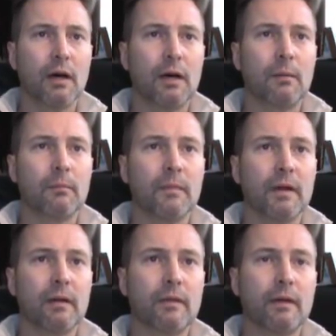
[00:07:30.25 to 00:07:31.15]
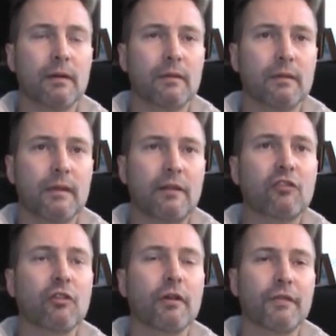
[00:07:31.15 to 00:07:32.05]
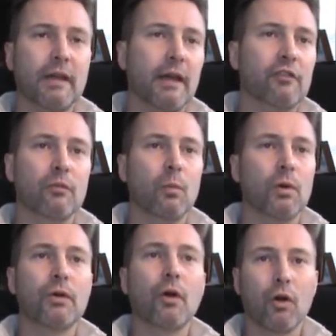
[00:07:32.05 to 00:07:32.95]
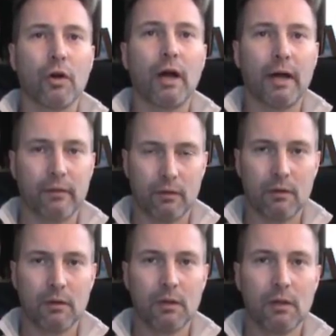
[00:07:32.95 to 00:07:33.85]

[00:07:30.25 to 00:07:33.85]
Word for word: That certification wouldn't hurt either.